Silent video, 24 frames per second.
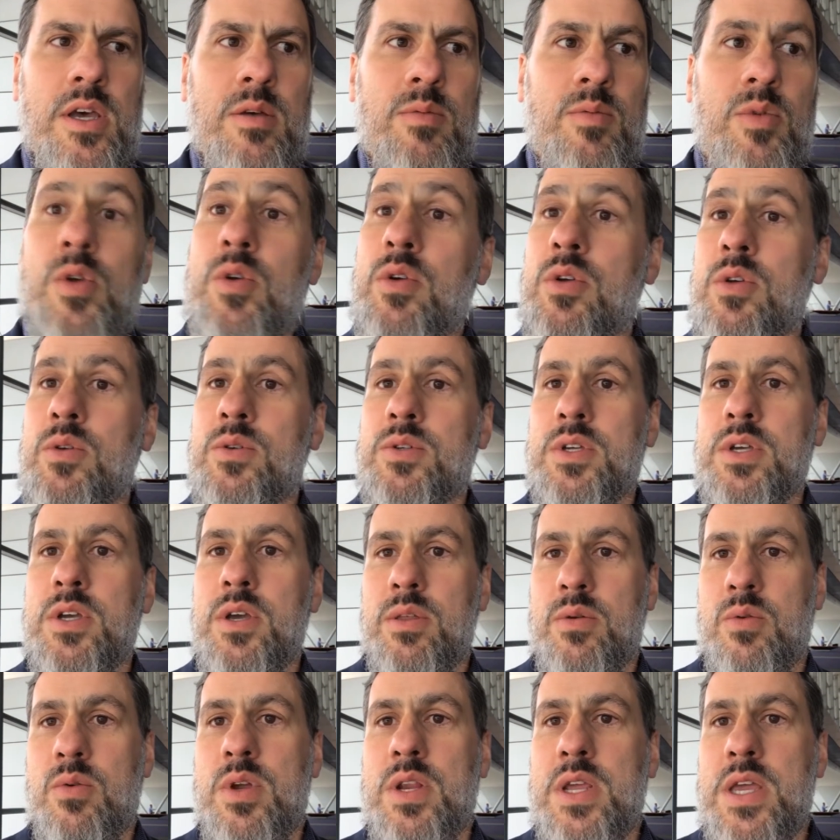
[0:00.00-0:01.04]
You're using a
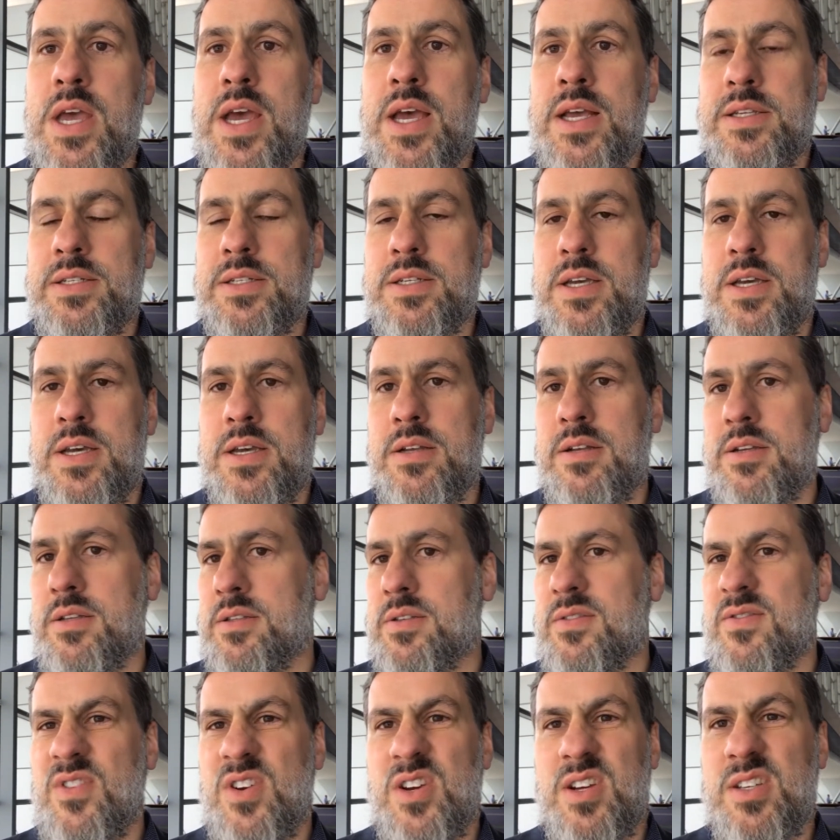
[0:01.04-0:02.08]
3D asset,
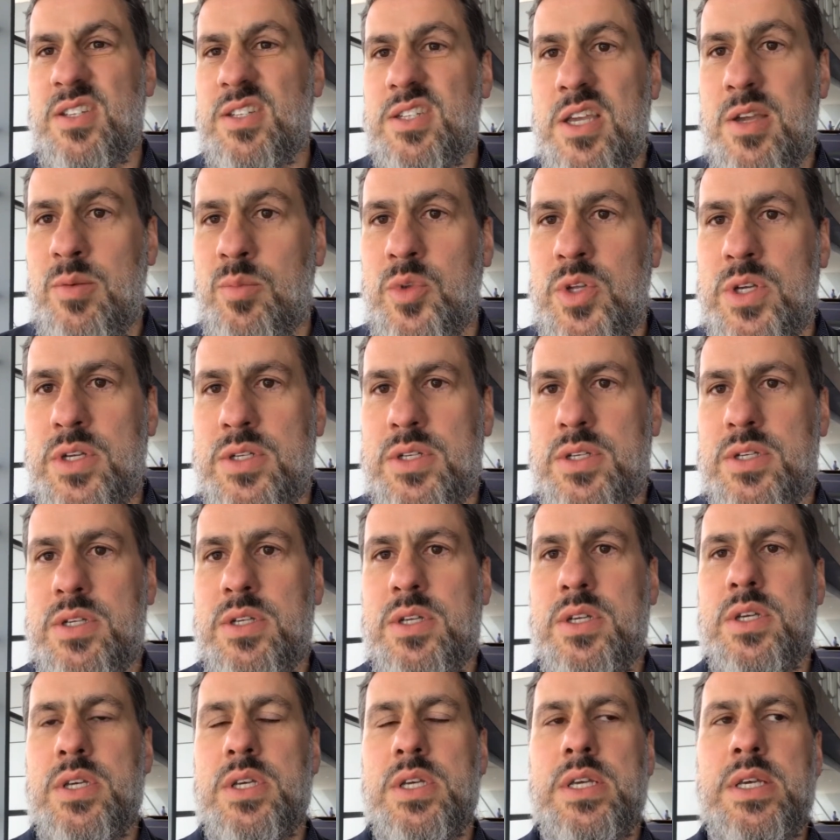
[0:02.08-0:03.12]
it's very seamless,
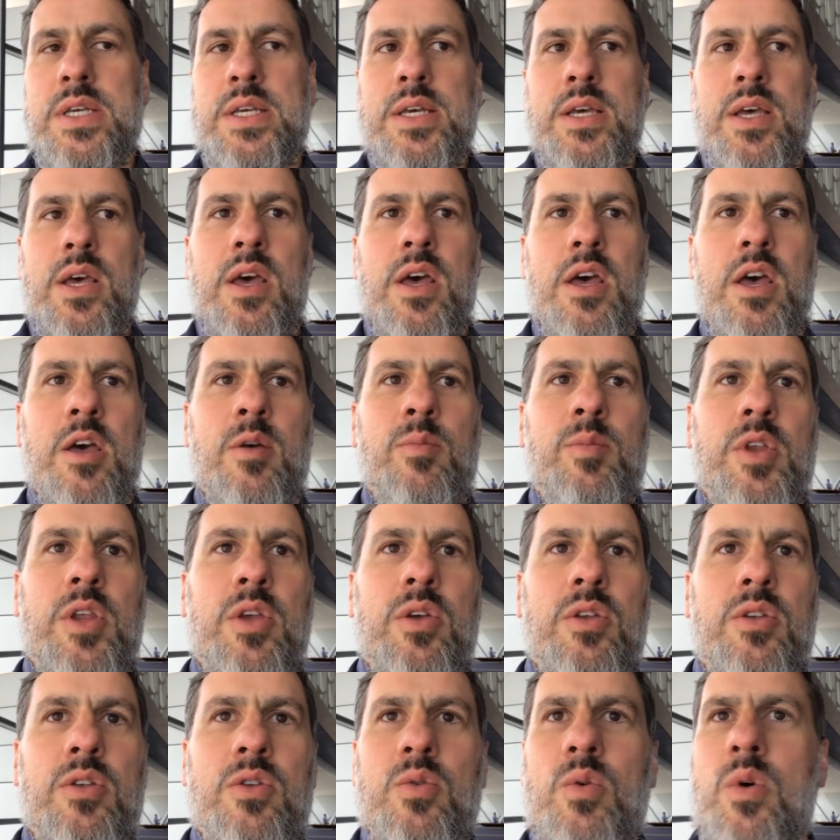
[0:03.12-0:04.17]
and you
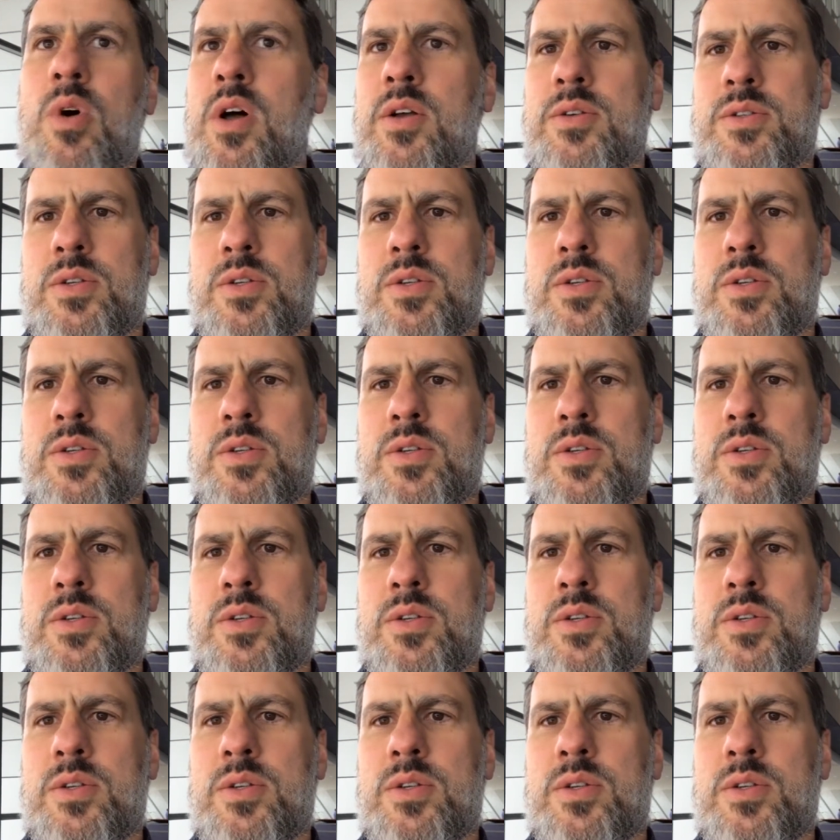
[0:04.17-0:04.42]
can do all